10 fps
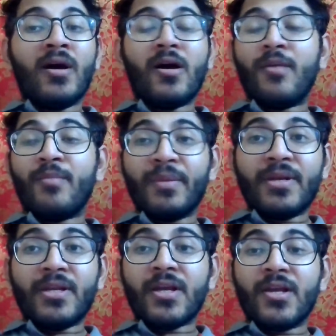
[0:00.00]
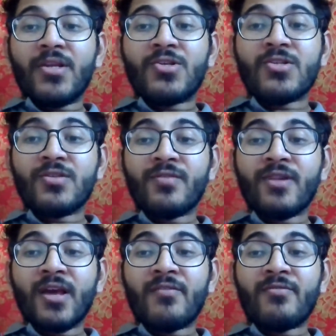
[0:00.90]
implementing conditions of
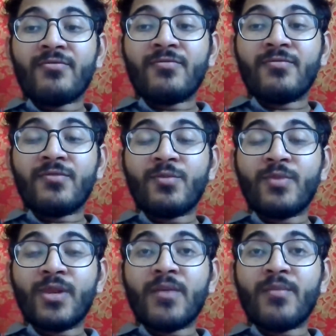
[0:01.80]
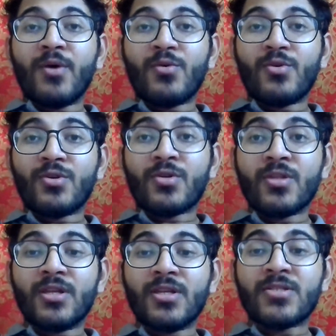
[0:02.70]
life to bring about
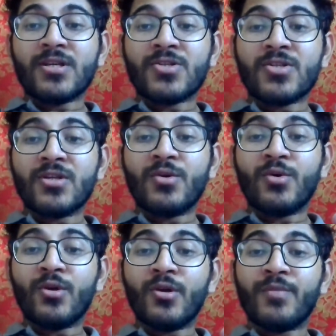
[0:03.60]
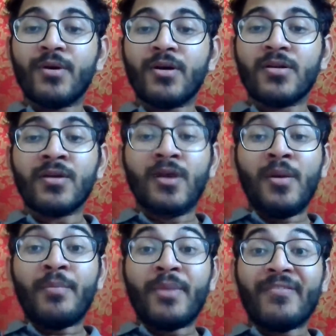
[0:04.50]
the destruction in whole or in part,
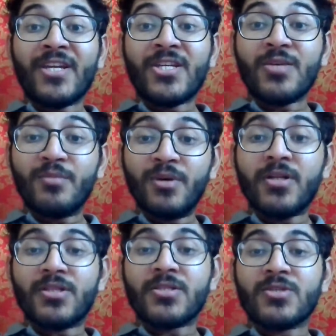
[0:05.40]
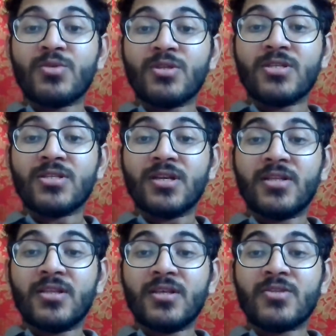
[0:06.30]
preventing births. So this is another
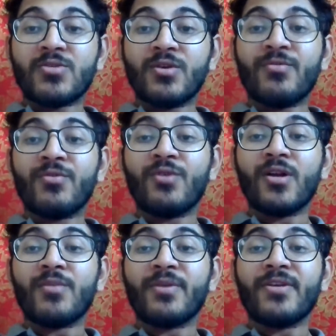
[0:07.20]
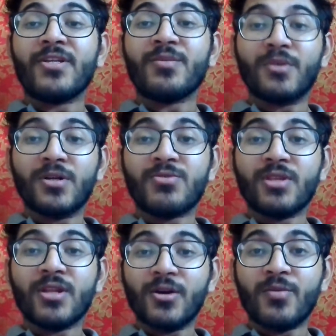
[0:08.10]
thing. So if you are preventing births
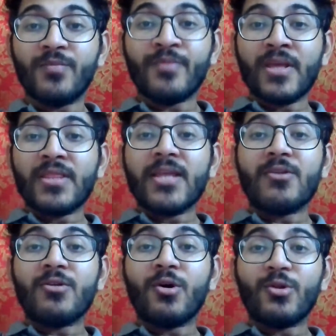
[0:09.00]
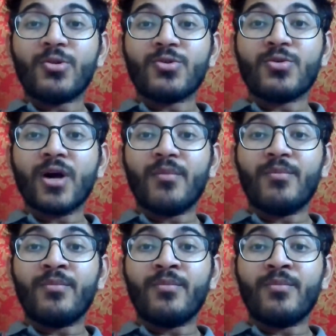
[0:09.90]
within a group, that will also come